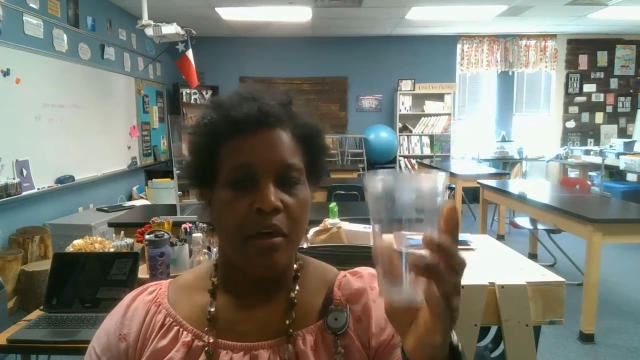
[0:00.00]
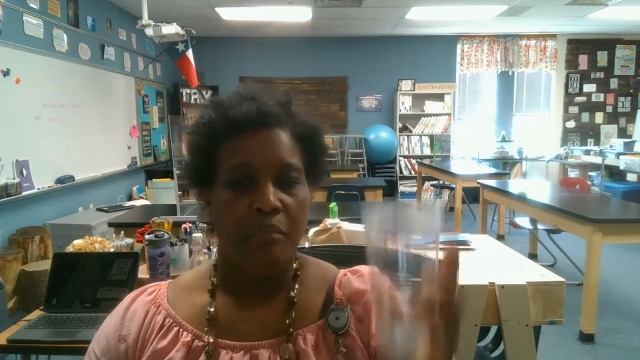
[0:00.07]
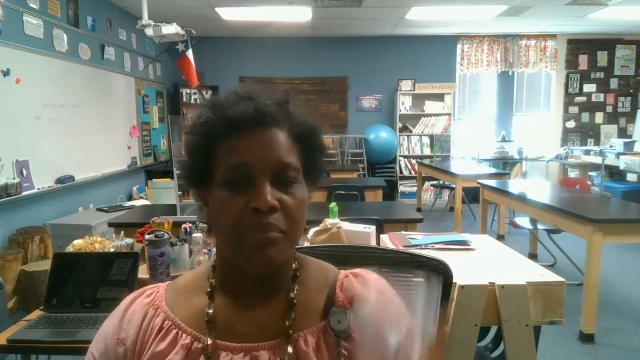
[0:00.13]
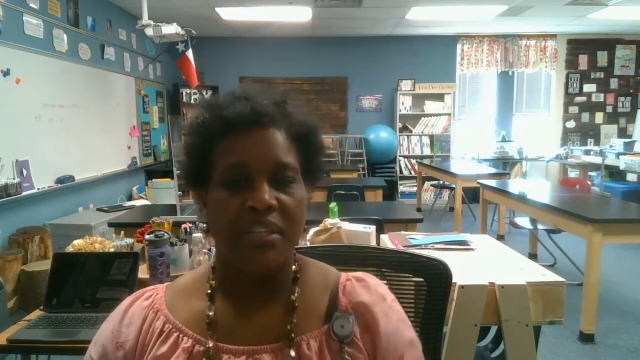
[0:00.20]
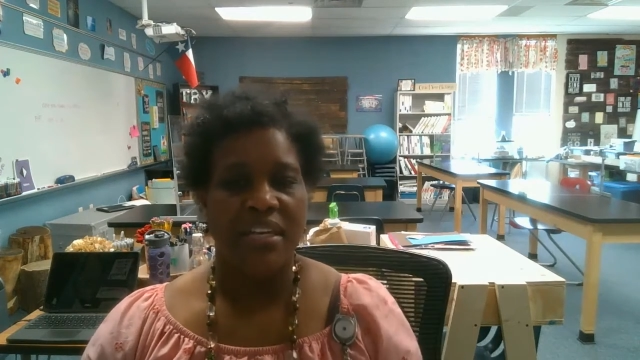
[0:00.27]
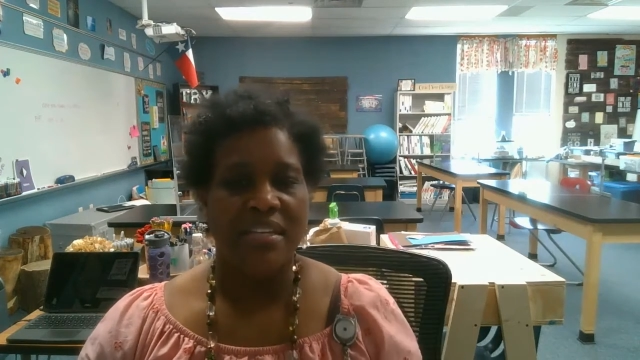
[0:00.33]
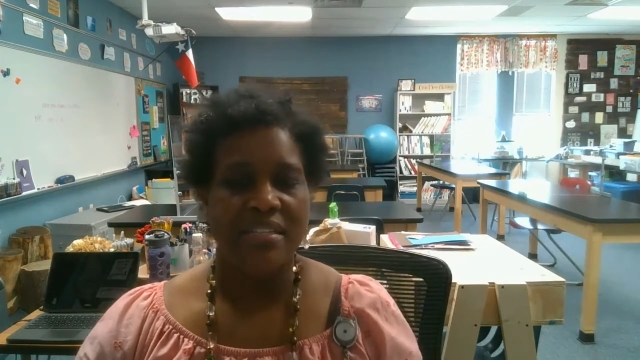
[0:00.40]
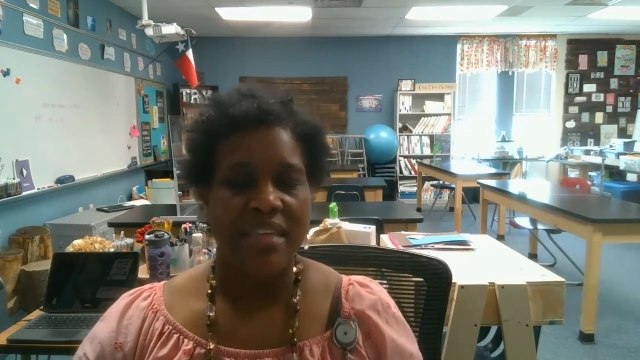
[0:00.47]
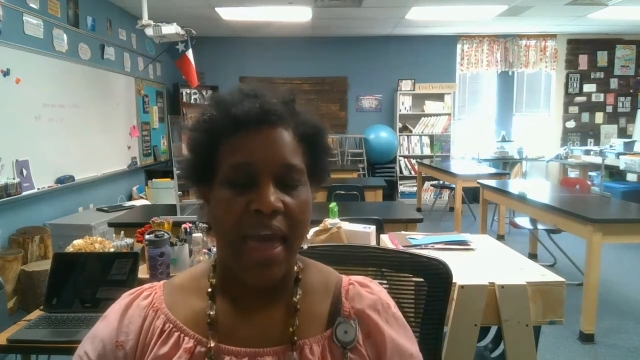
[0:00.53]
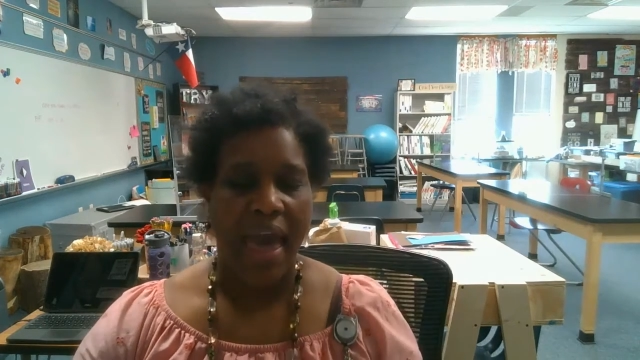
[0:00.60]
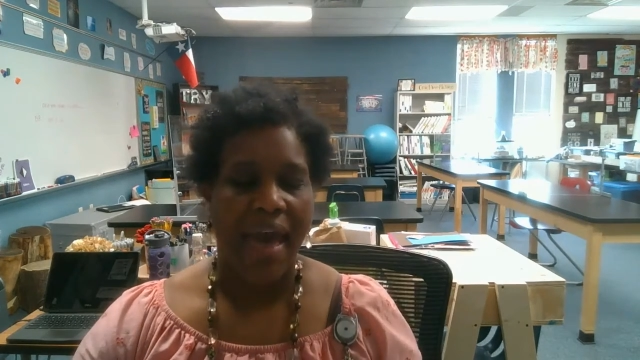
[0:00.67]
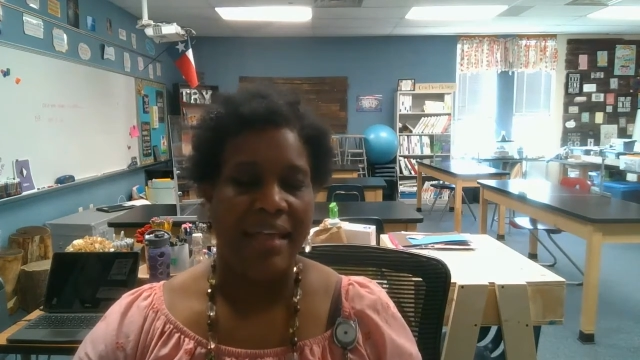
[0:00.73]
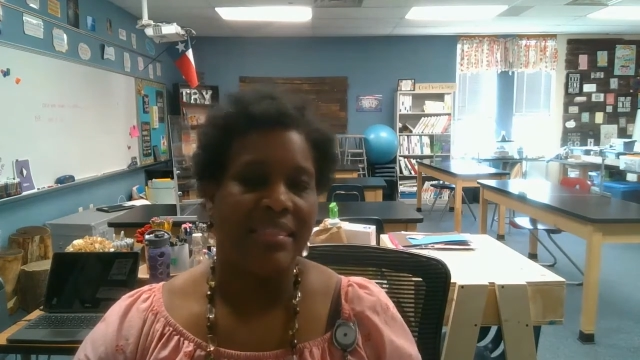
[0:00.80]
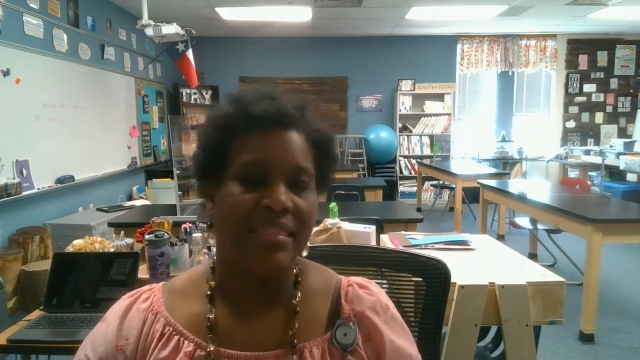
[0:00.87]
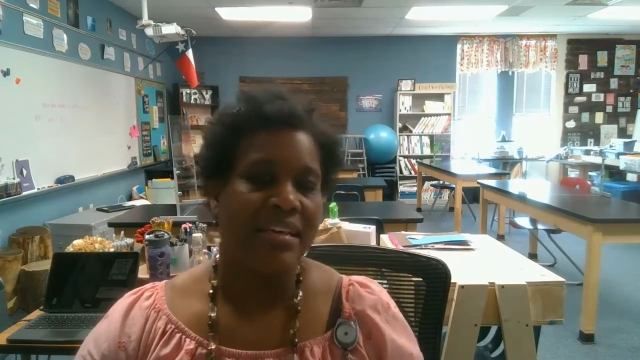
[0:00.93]
Please
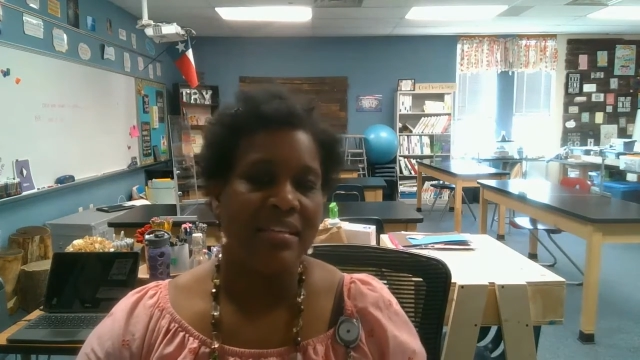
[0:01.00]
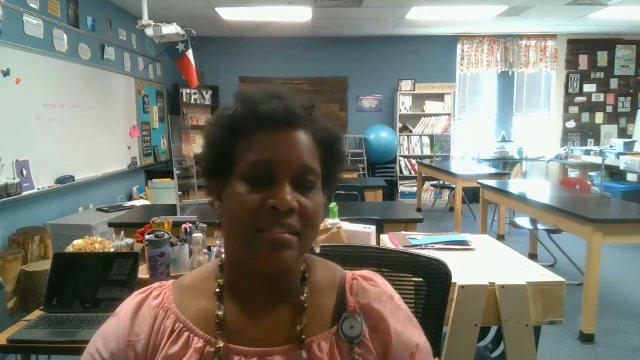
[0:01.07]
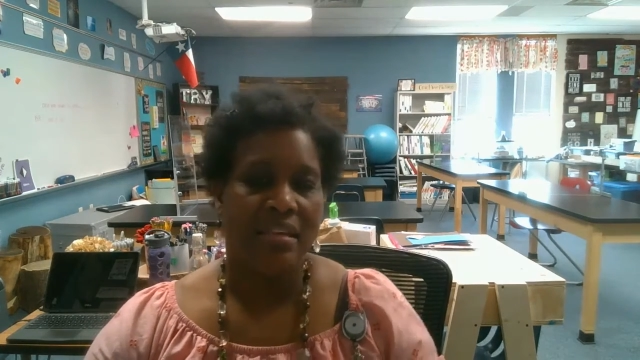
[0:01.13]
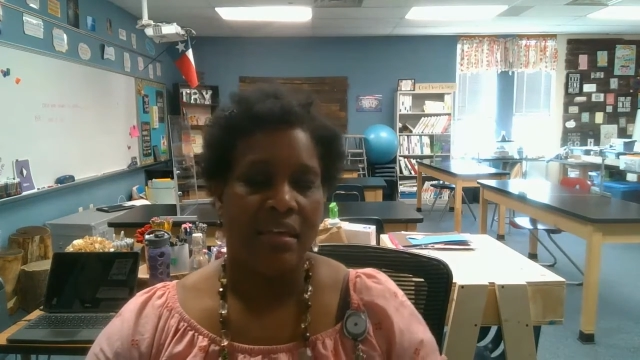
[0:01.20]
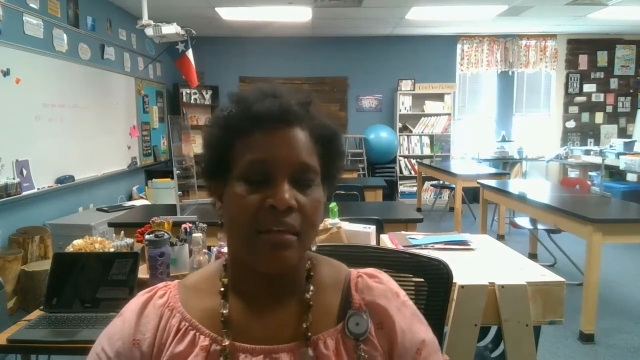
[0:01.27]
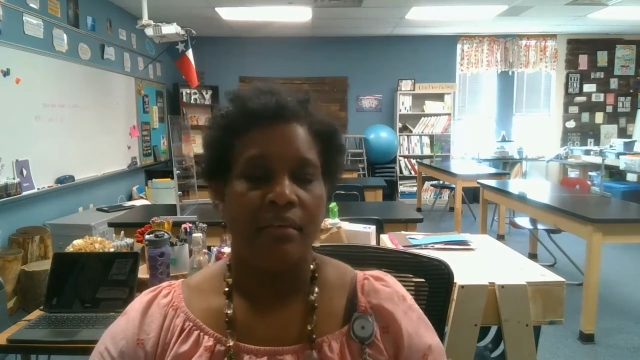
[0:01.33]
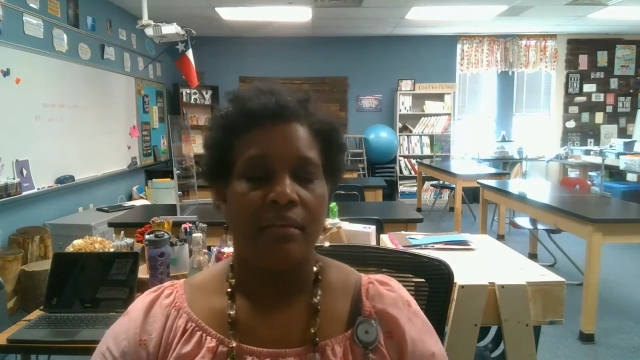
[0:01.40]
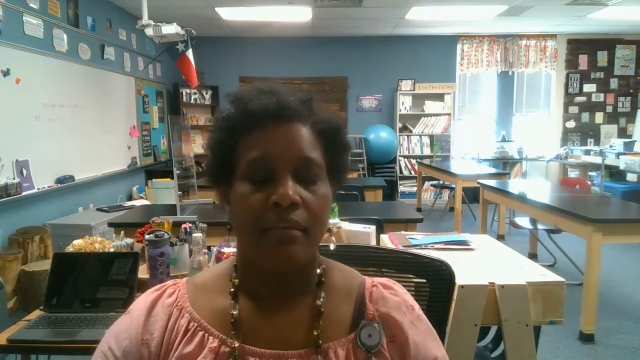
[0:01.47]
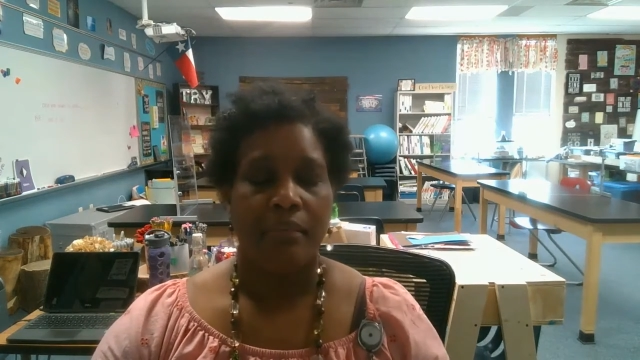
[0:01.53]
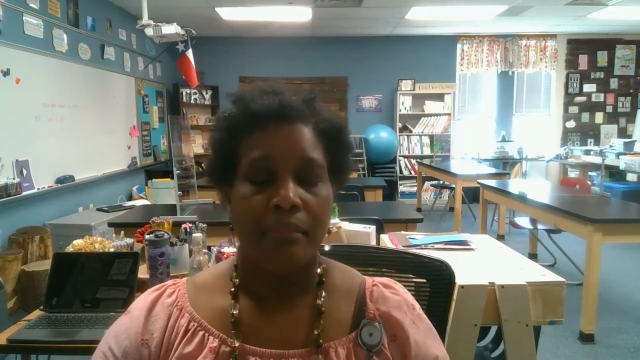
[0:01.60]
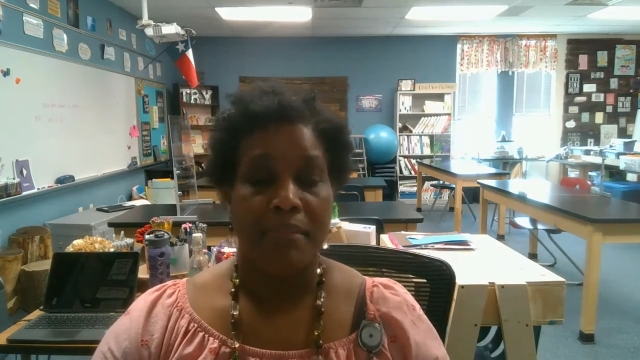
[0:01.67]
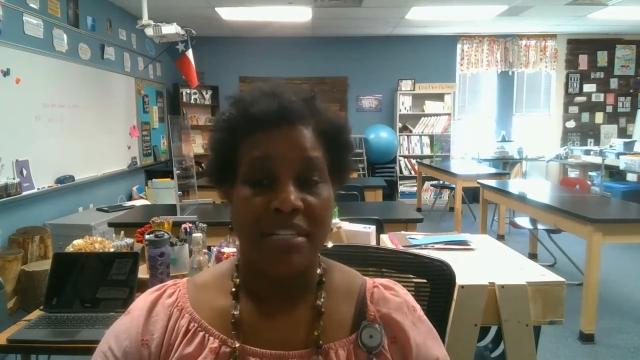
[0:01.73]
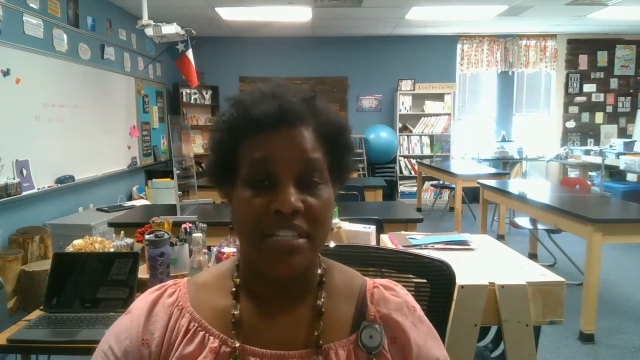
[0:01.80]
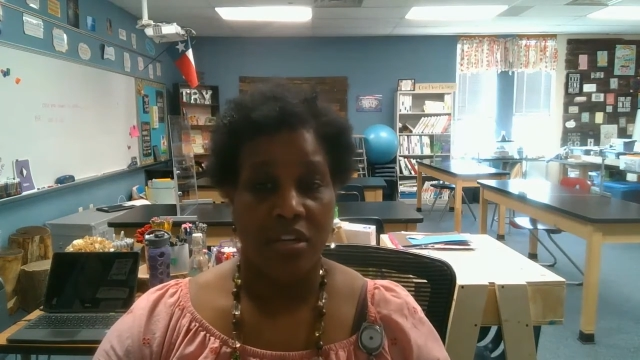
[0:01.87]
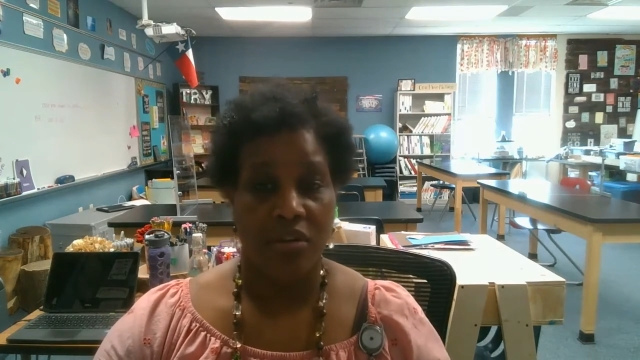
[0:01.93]
add these
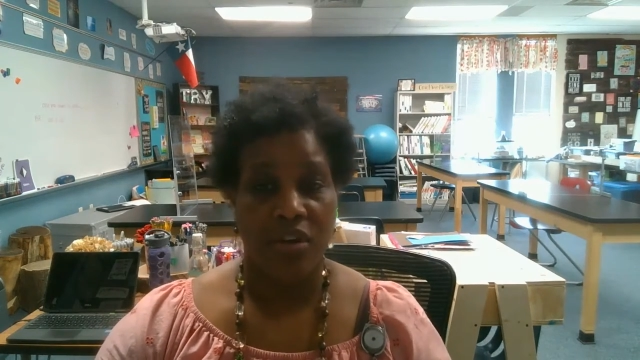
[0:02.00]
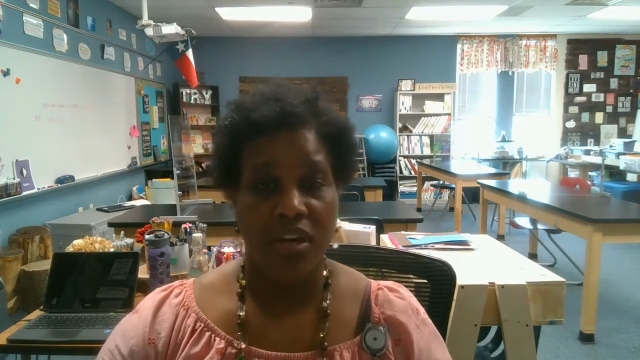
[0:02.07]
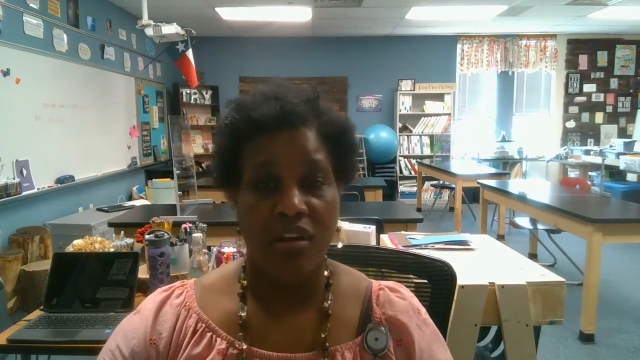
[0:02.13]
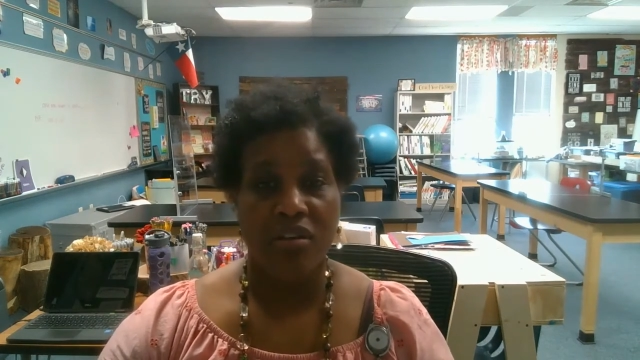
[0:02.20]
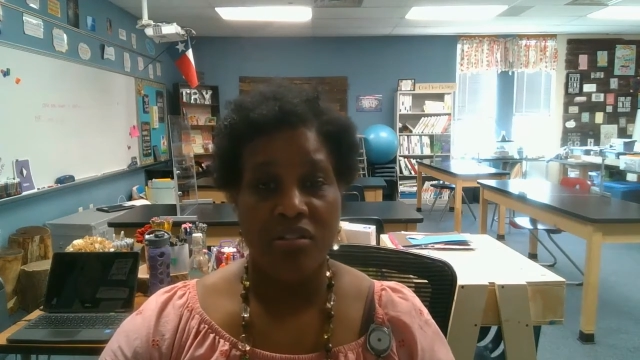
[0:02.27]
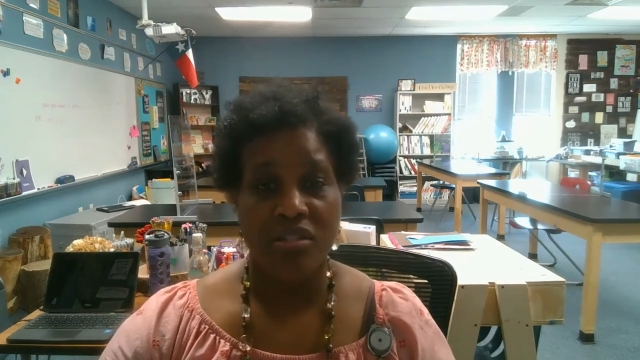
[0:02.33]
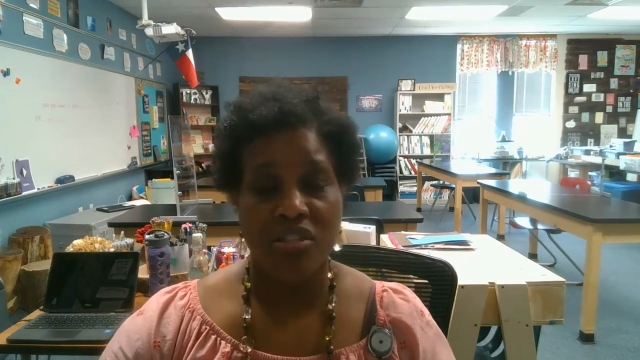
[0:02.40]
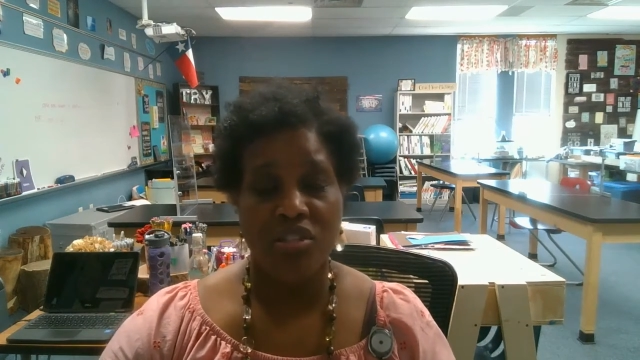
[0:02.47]
materials